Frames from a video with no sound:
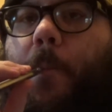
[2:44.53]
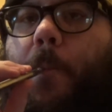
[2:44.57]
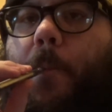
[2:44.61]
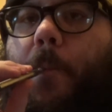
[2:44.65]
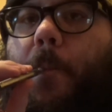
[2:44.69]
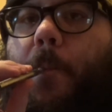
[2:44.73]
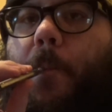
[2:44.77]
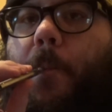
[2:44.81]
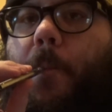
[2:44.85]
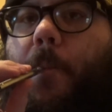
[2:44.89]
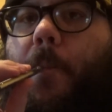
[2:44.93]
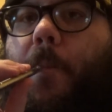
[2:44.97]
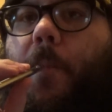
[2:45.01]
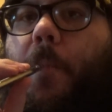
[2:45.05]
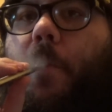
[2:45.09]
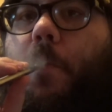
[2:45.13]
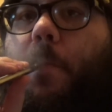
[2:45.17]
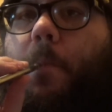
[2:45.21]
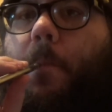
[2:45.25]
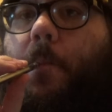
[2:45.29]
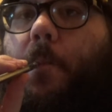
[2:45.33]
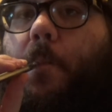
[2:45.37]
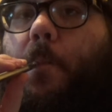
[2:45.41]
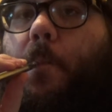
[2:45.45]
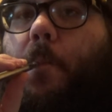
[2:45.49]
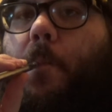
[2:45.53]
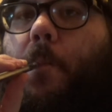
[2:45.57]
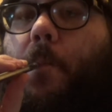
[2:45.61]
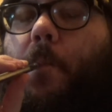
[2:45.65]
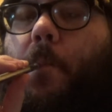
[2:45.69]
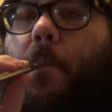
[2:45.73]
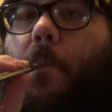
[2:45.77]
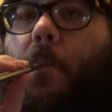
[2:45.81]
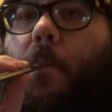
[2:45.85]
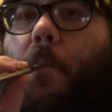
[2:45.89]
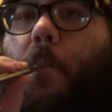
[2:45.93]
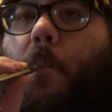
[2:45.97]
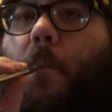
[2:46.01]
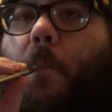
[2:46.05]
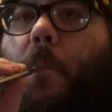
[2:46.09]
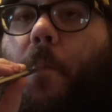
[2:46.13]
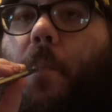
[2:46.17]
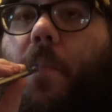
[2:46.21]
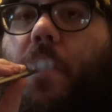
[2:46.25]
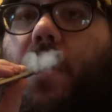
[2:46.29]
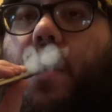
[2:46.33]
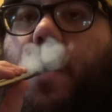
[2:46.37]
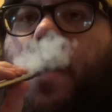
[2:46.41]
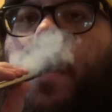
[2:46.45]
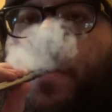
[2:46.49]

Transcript: Nothing is said.